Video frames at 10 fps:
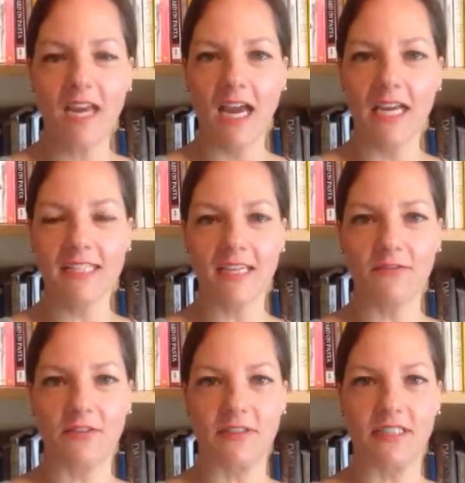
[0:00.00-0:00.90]

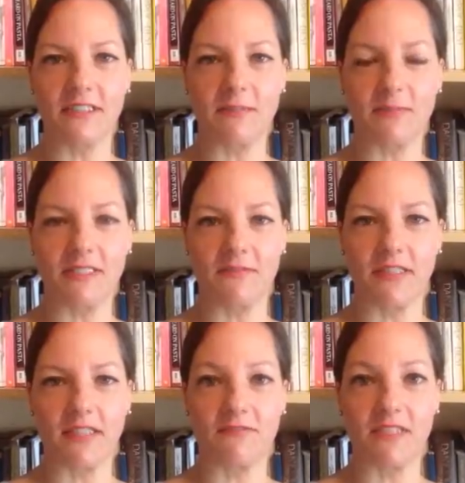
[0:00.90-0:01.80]
asking for these
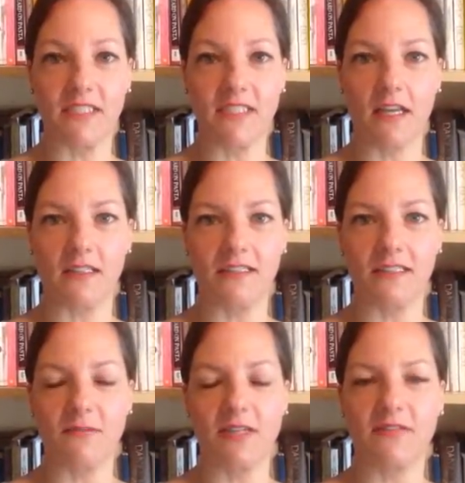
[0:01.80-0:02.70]
specific results.
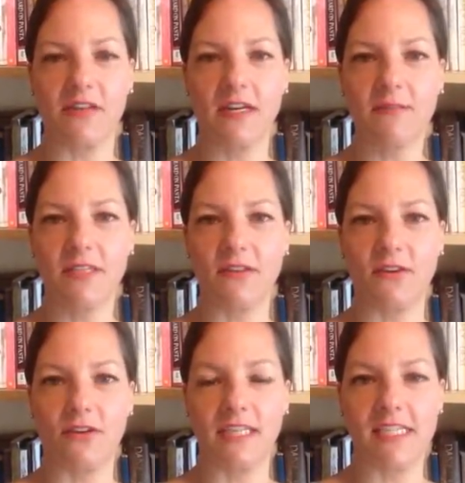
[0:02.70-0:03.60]
And what I've come to
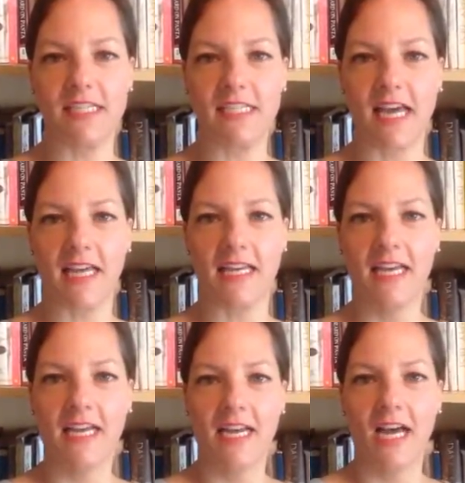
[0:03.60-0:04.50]
learn is that
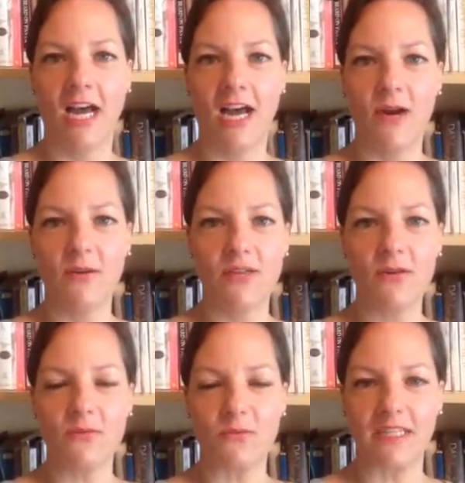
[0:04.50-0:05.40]
we
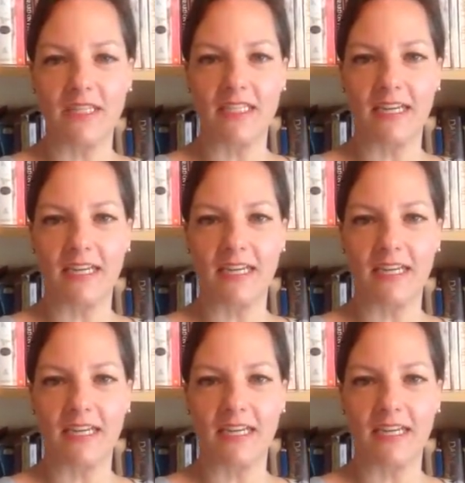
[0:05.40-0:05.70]
don't really